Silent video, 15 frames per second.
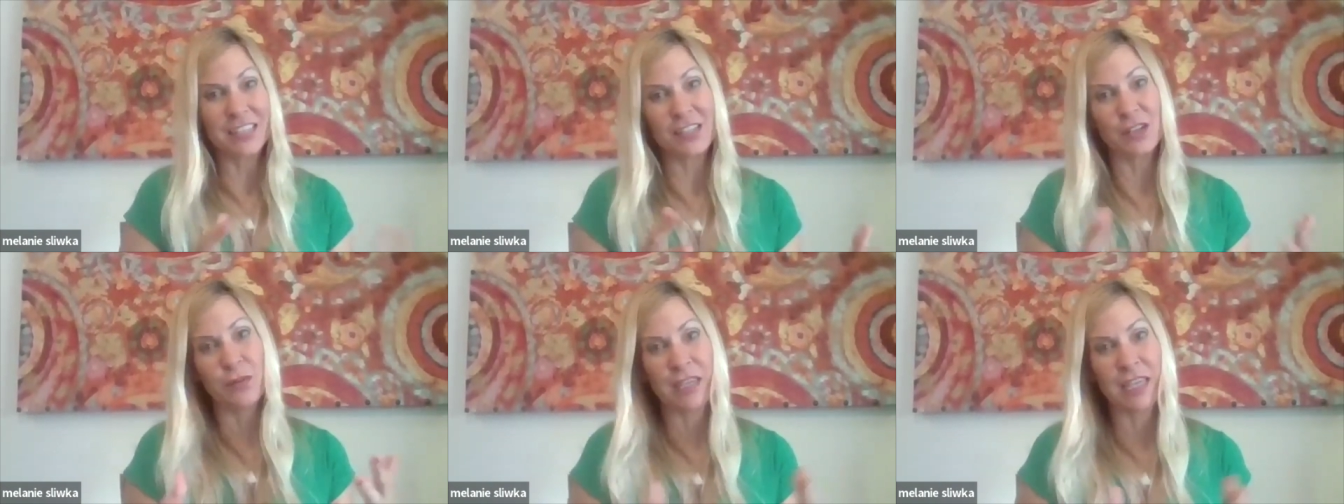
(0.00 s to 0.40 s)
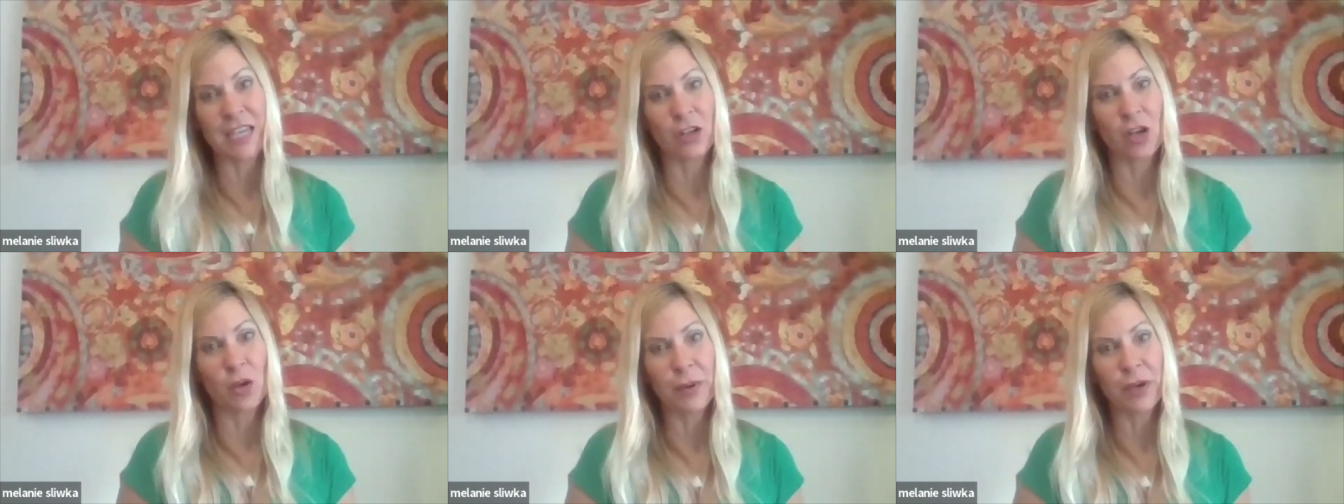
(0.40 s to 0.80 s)
you know, we
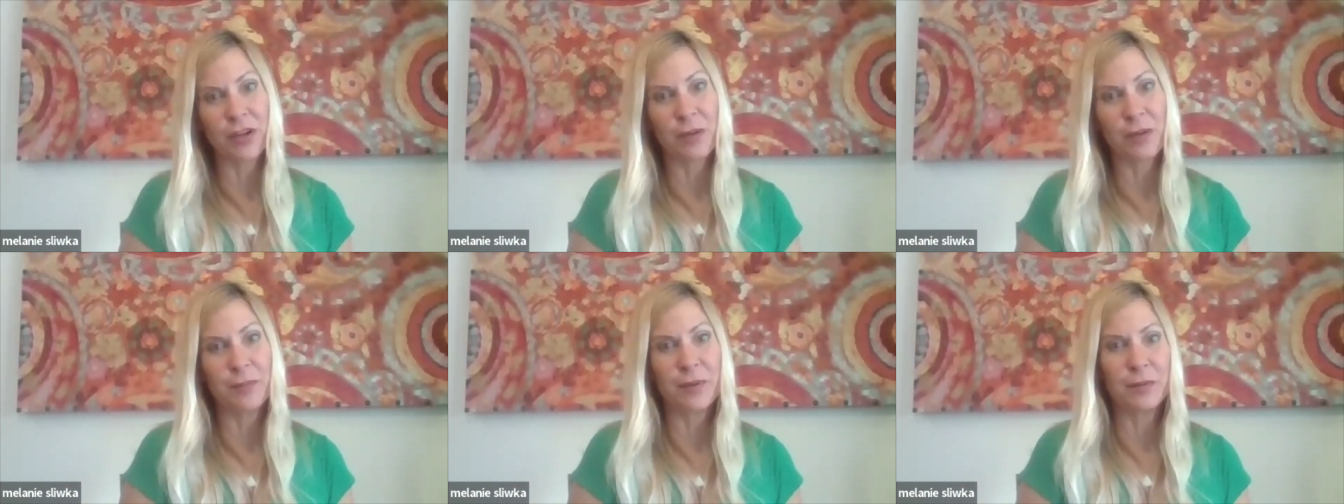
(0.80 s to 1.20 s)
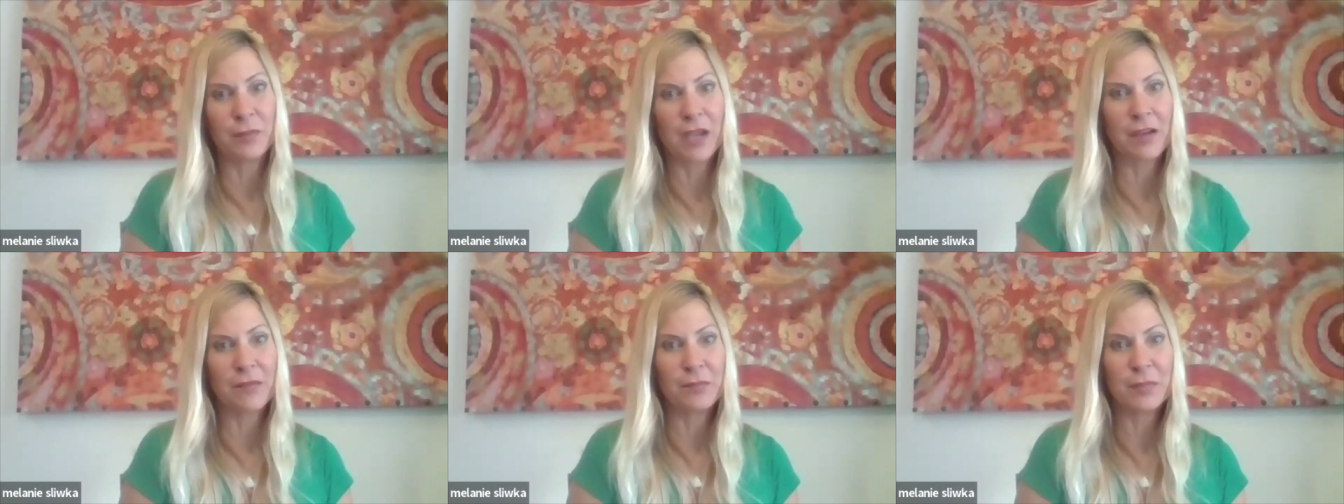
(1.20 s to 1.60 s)
can't all pair up and
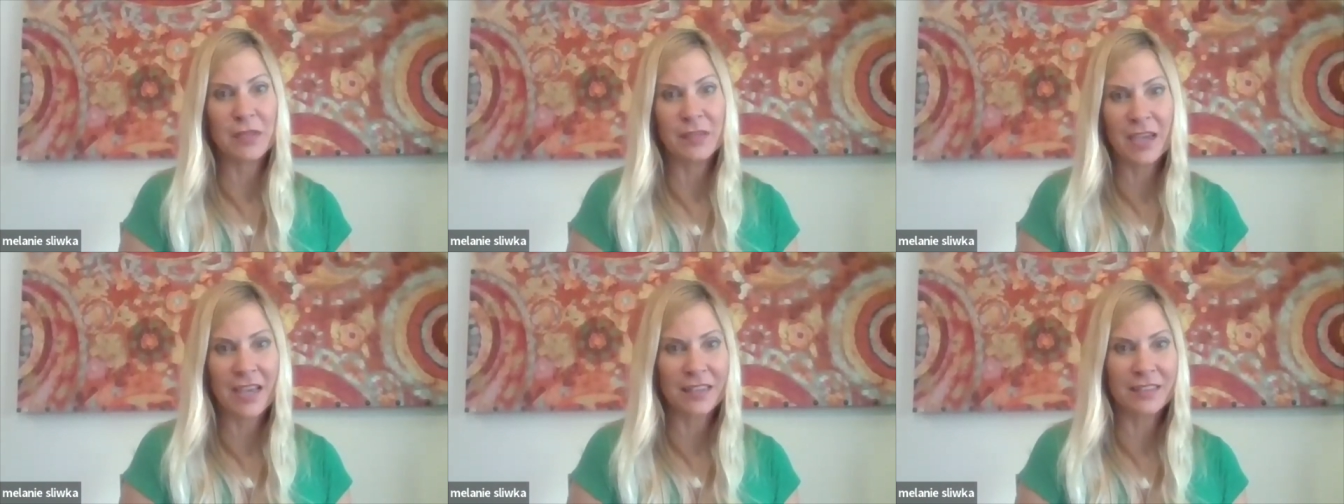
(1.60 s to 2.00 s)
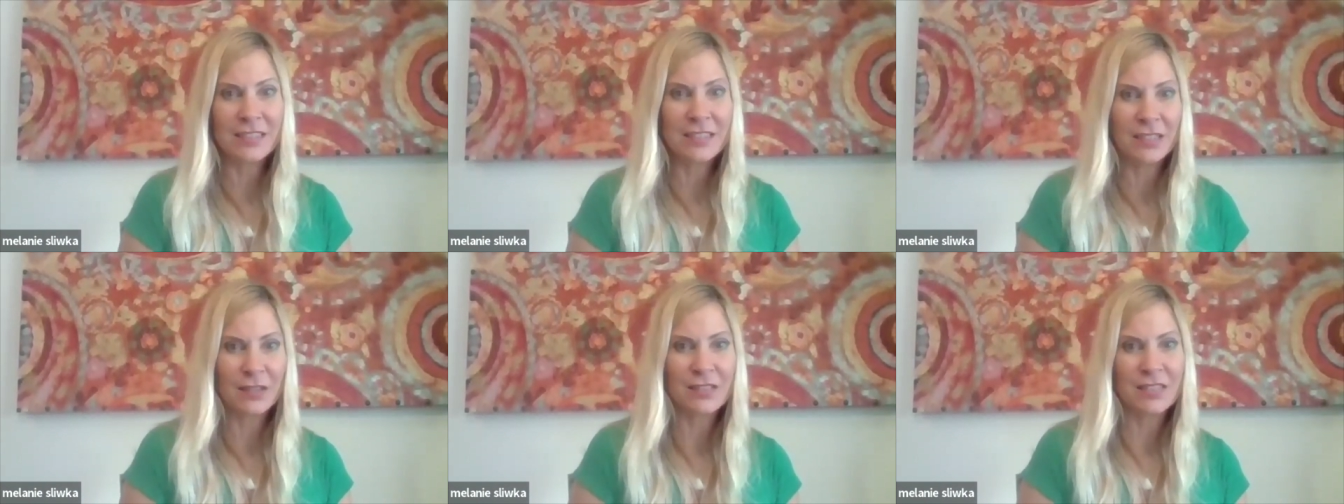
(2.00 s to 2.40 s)
have be that,
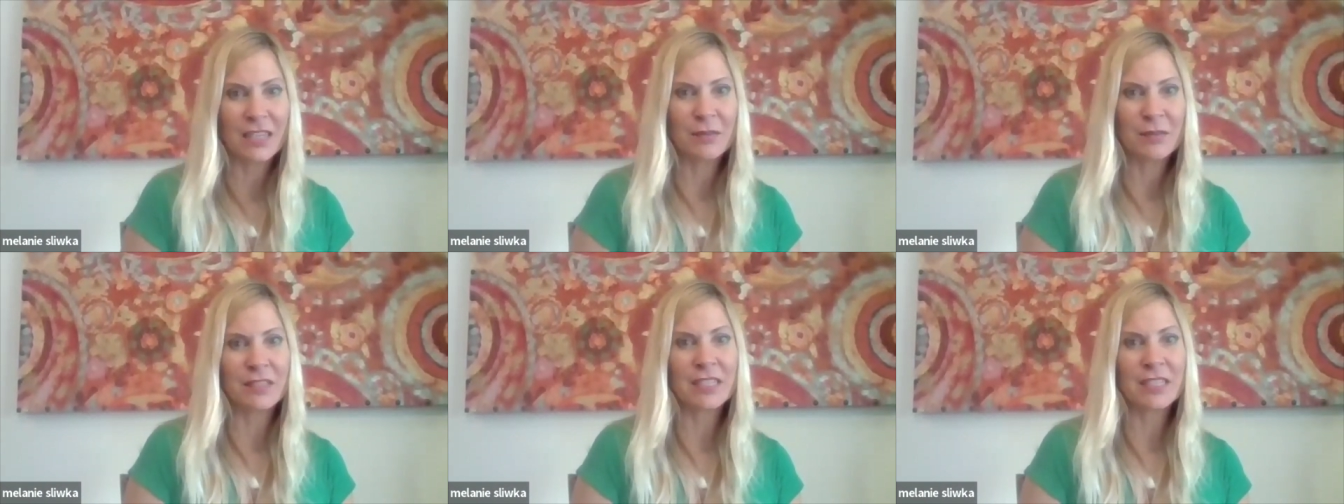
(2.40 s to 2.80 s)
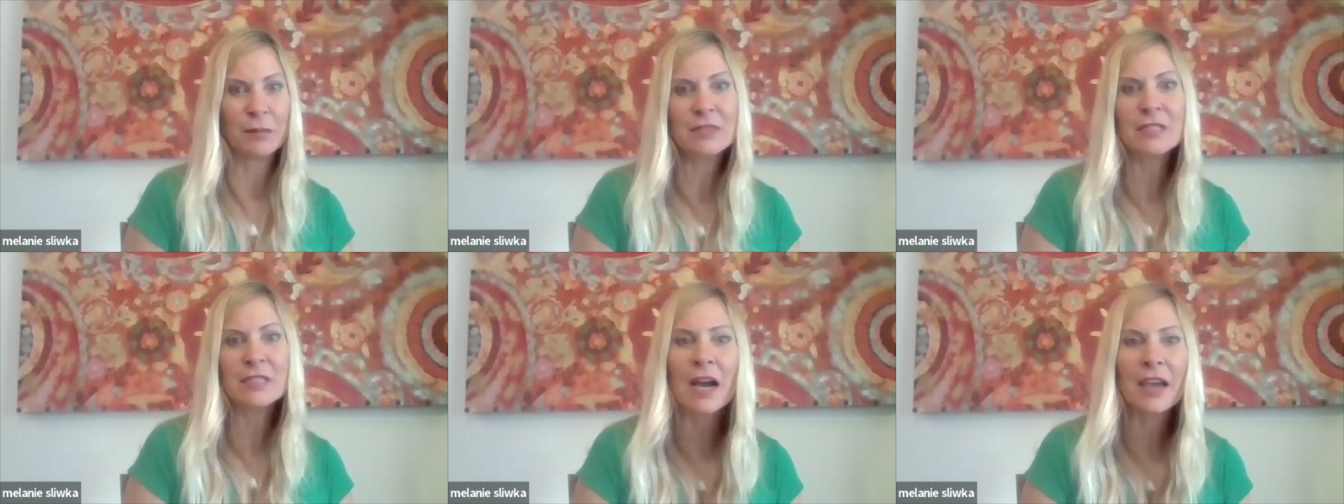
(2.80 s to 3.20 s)
you know, the same on the
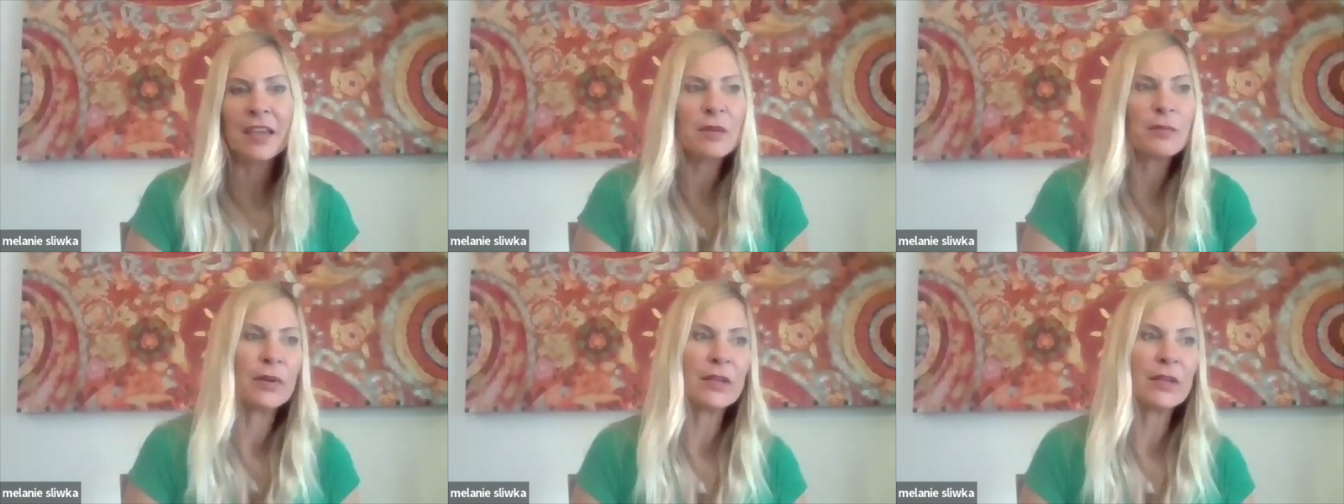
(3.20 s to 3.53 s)
same diet,